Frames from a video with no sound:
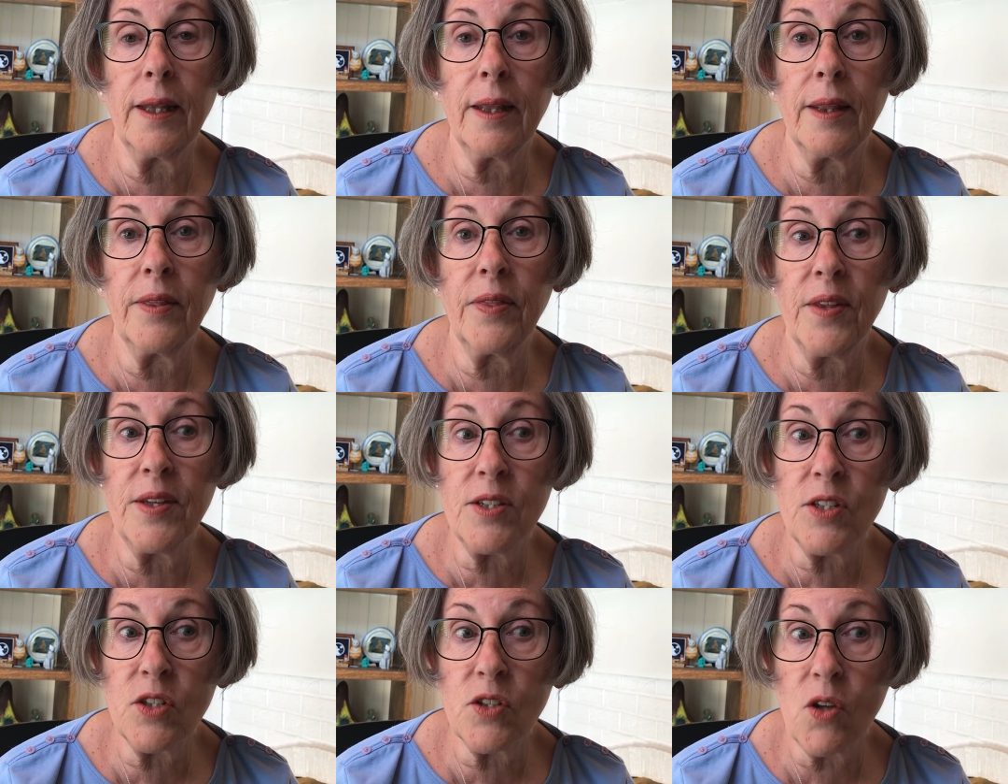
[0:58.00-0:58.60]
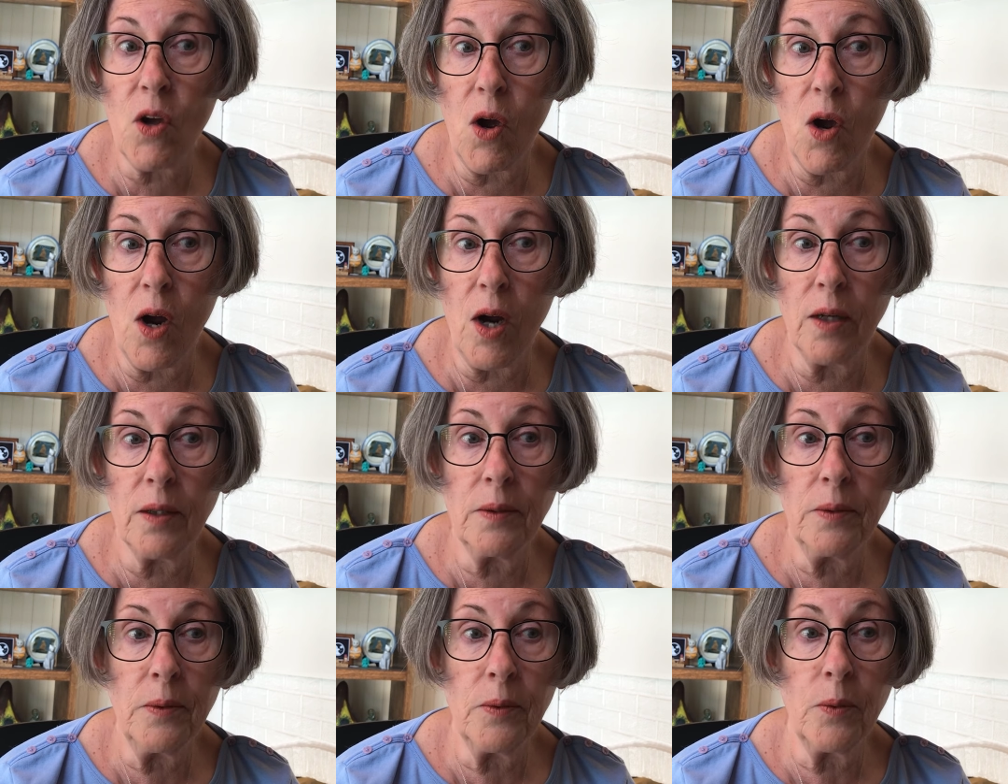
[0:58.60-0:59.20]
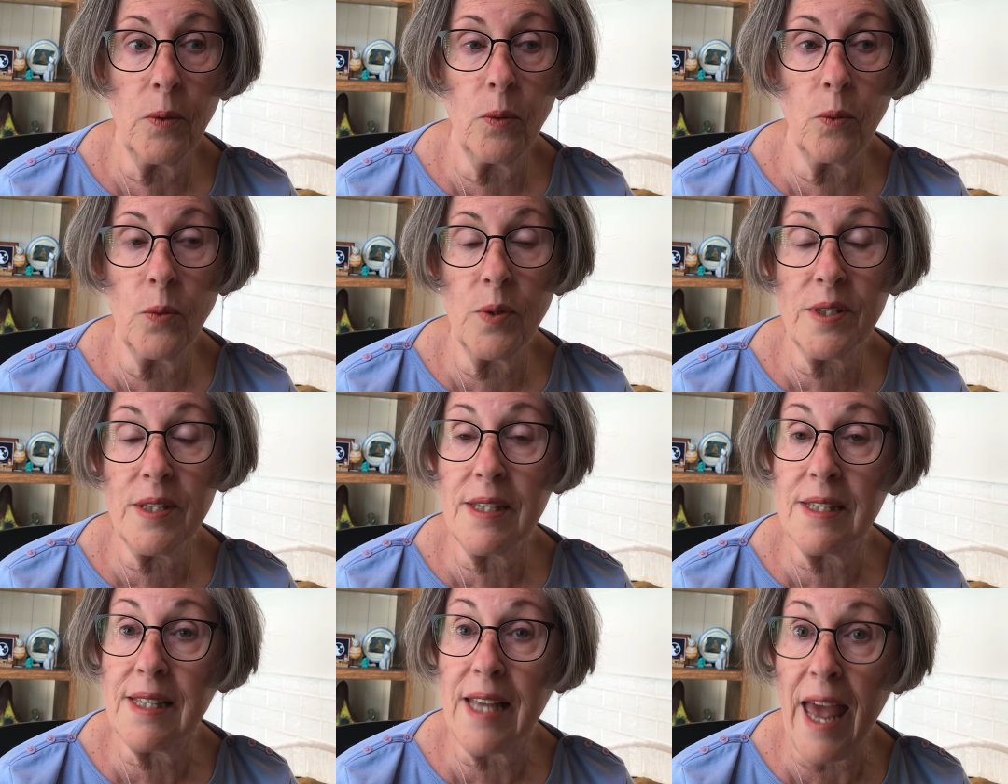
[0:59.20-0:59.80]
this song
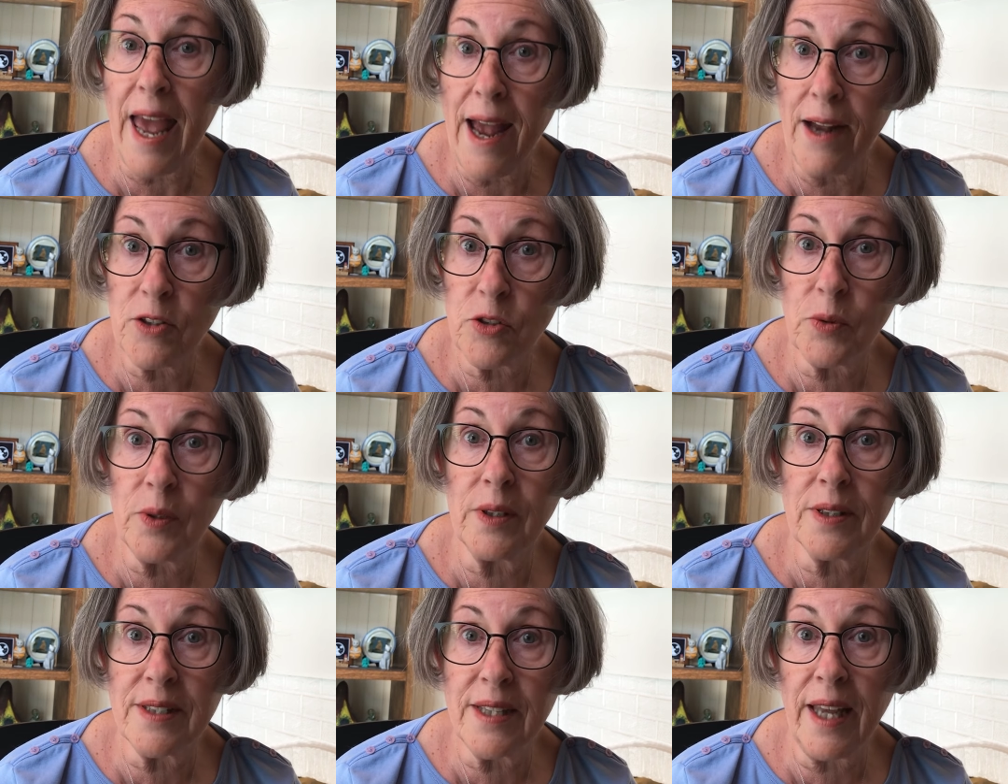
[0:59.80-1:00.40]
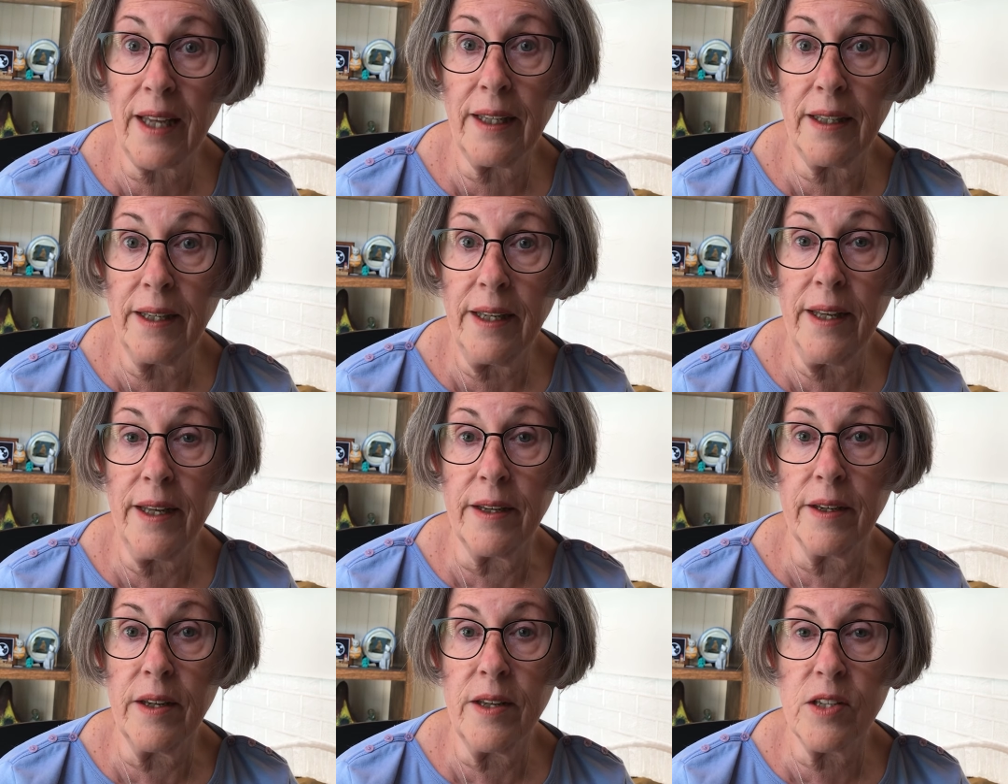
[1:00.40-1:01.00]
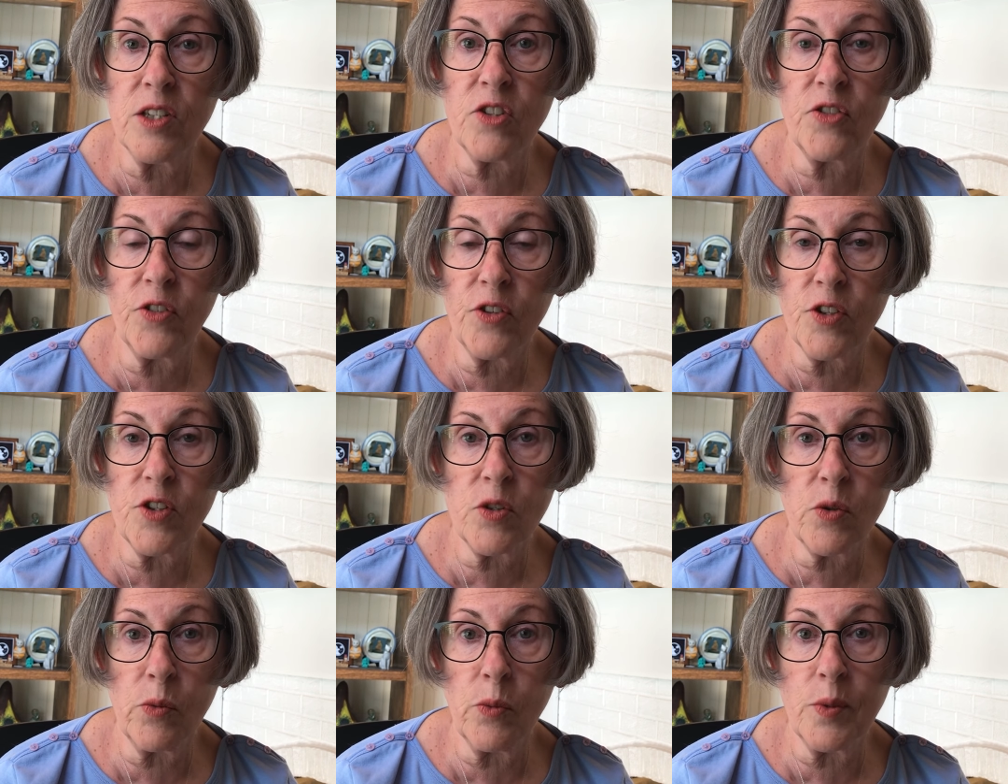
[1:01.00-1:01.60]
was his actual second hit. His
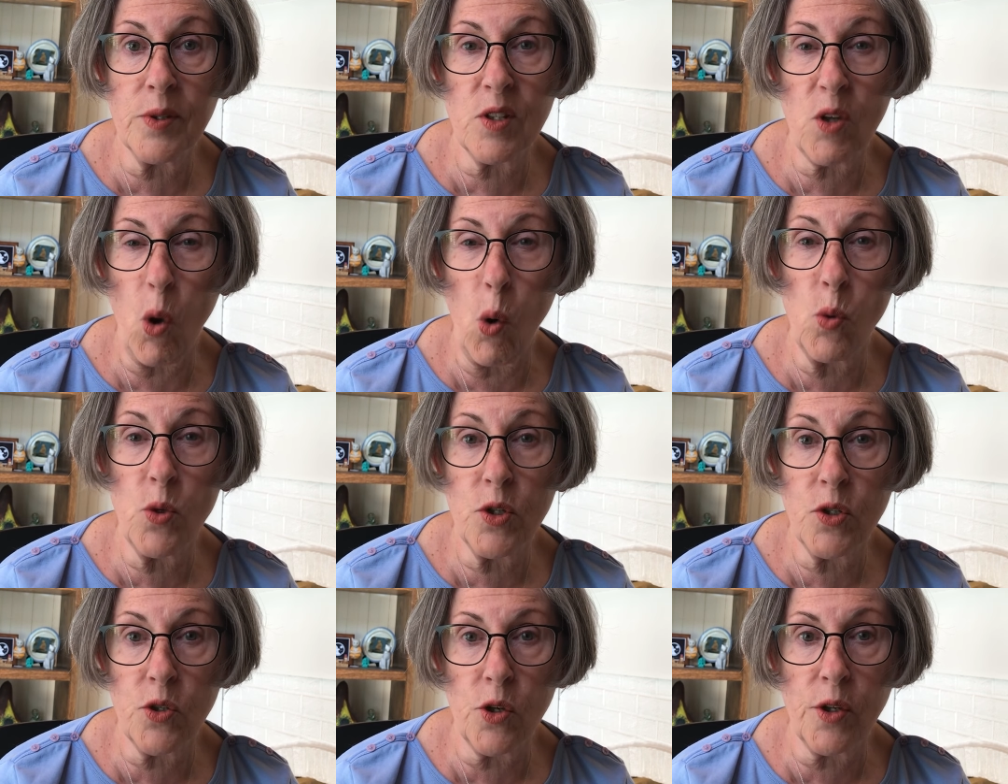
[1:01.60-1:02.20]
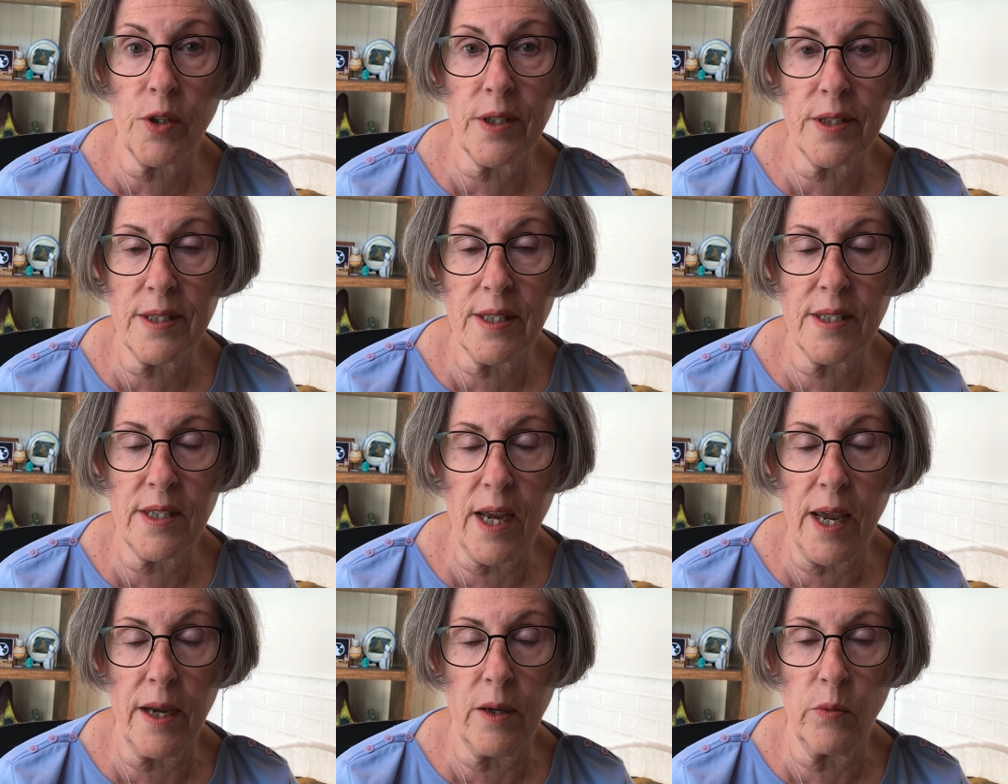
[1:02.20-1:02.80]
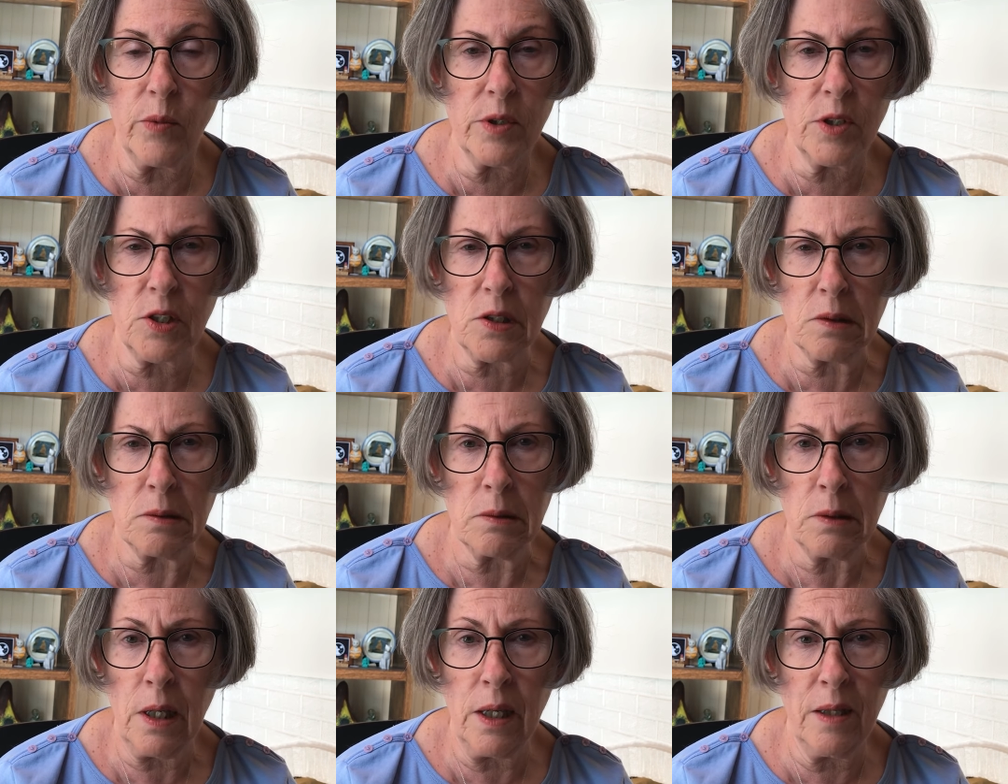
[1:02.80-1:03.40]
first one was Oh Circus Day,
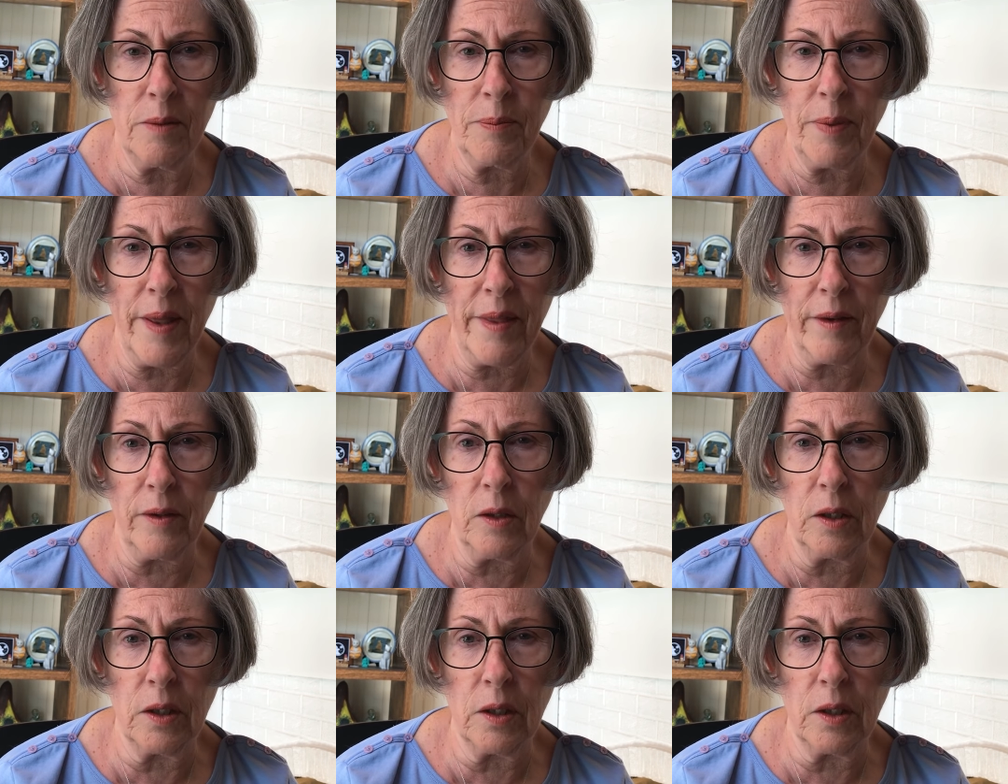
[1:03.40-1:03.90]
which I didn't bother to